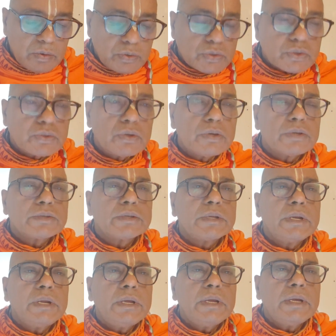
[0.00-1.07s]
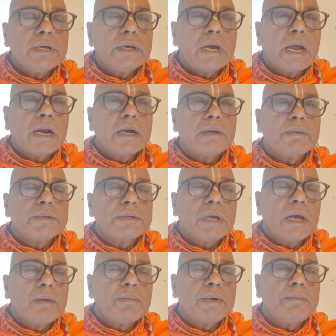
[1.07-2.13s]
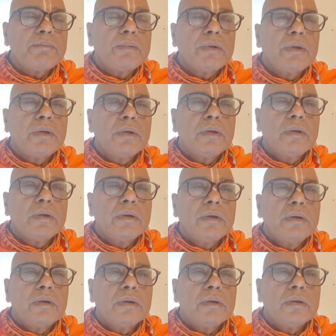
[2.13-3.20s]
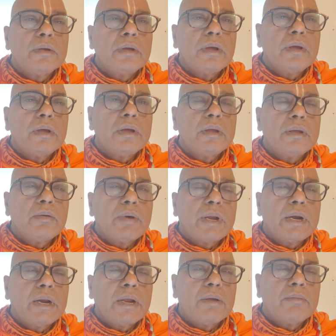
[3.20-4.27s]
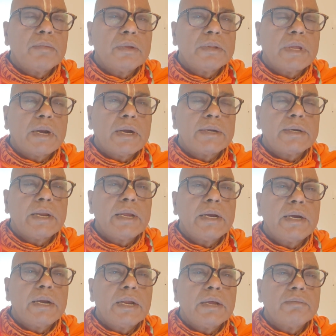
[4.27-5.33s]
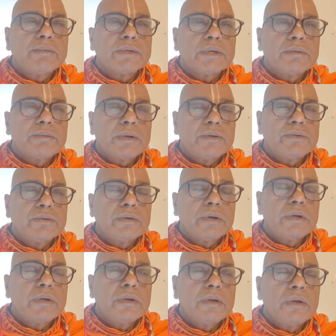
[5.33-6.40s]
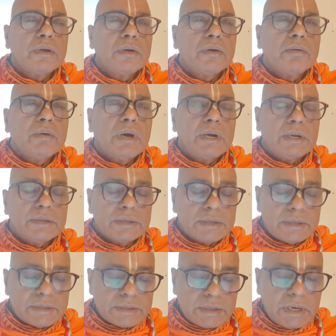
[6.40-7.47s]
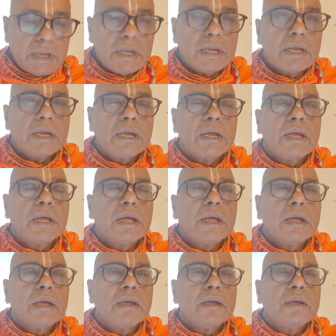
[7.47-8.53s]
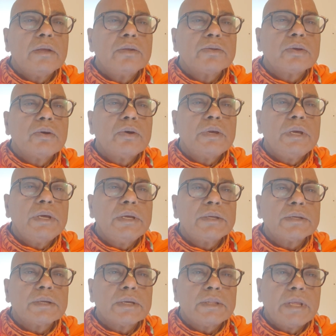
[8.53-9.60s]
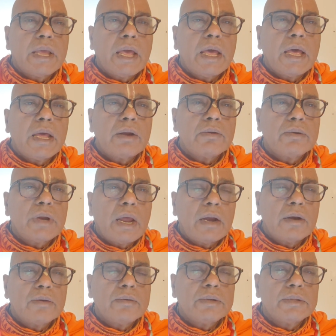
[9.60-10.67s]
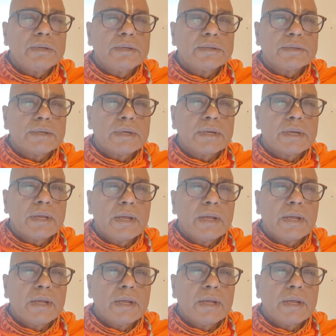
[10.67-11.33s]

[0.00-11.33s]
Krishnastri Gandava Chapa. One name, there are 10 names of Arjuna. One is Krishna. So he is there along with his